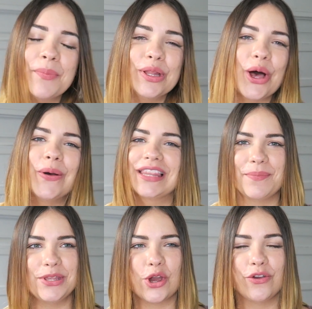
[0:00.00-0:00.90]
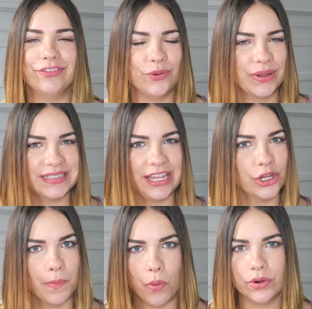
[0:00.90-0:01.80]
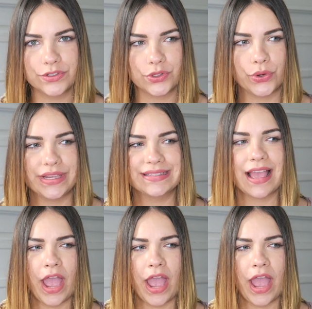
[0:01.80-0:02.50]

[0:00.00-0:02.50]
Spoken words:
below and let me know if you want to hear more stories.